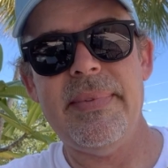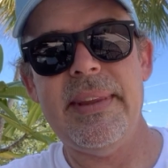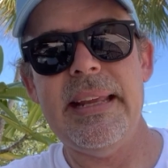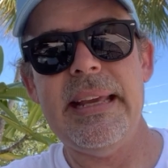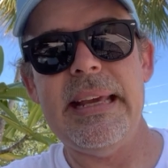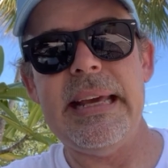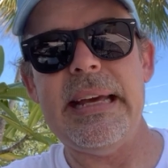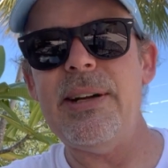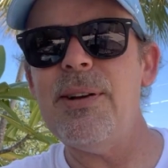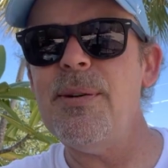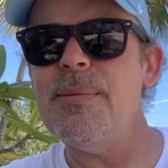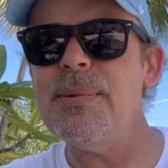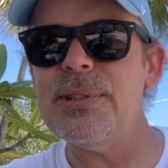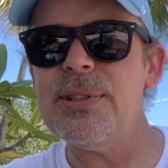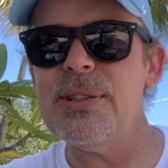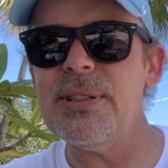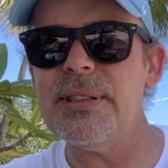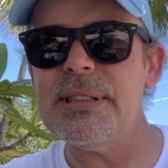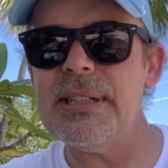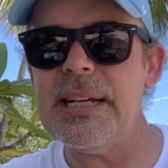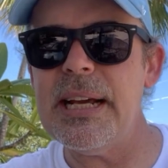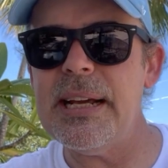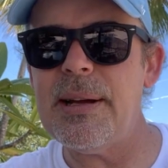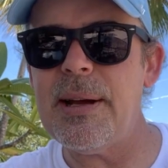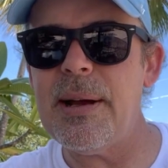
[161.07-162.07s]
And almost
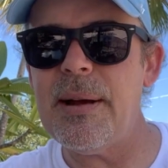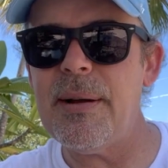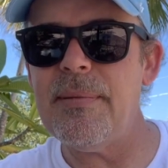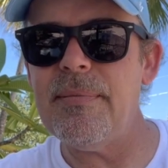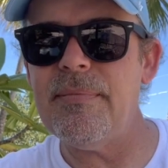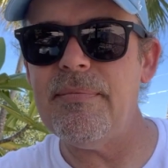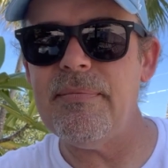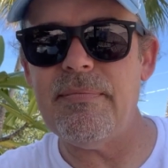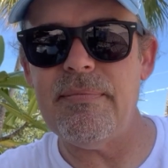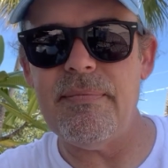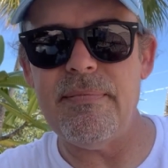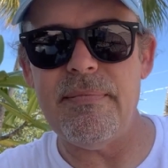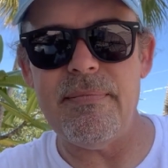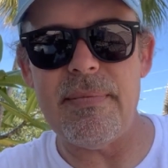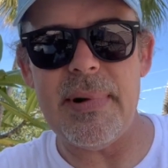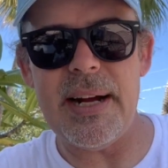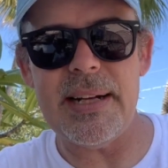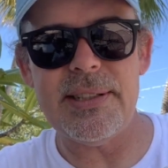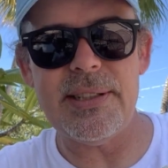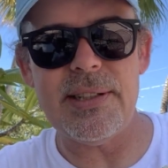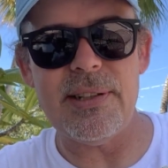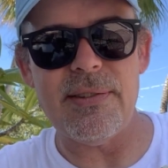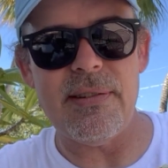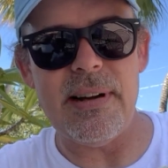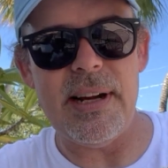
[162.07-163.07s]
looks like
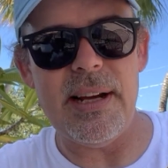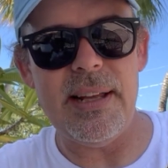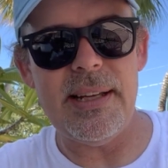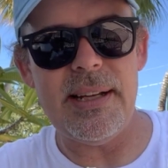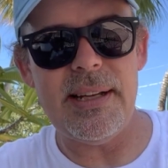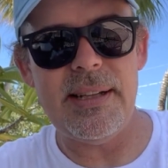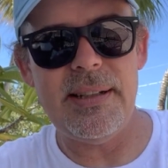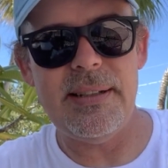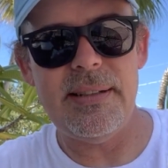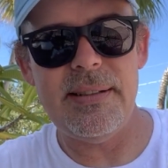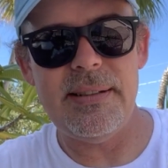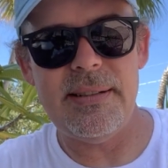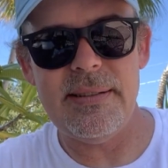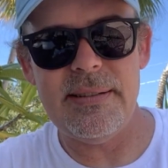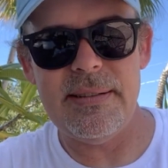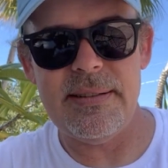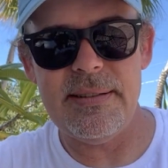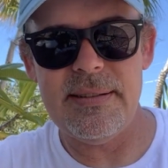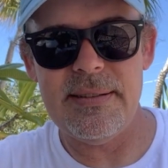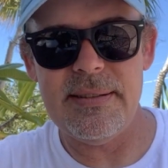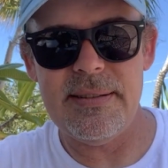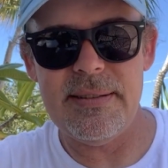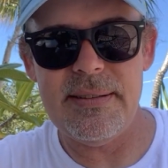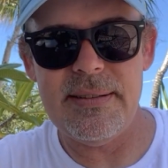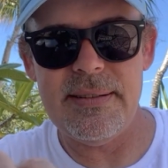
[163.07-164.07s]
mozzarella.
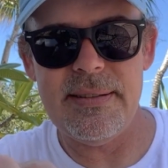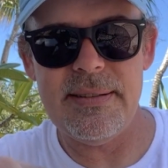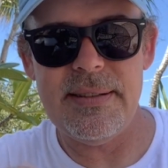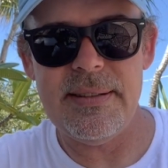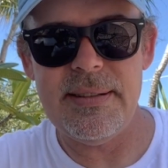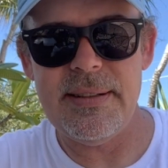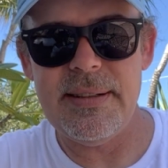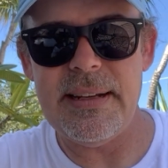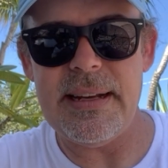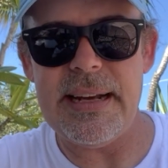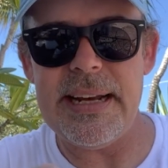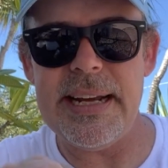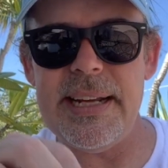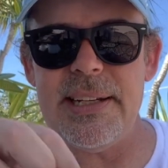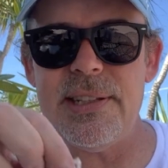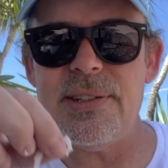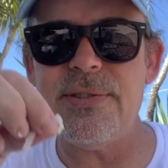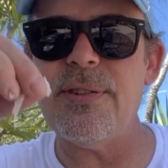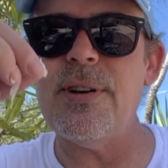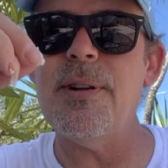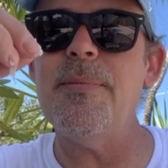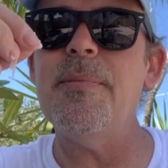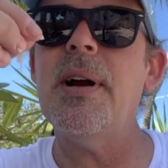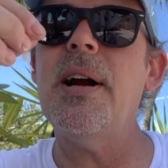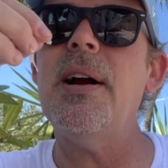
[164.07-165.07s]
I asked
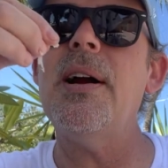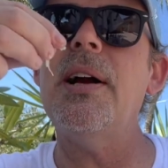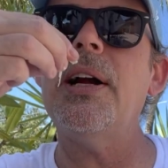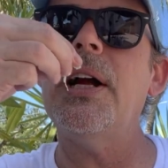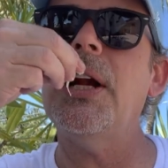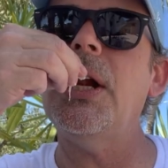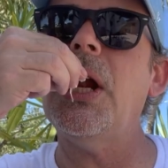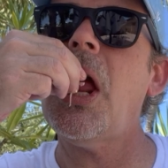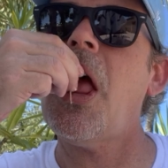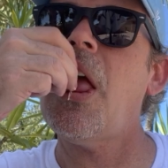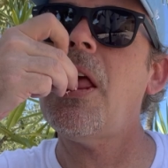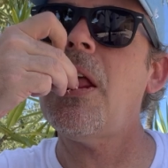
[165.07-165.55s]
for American.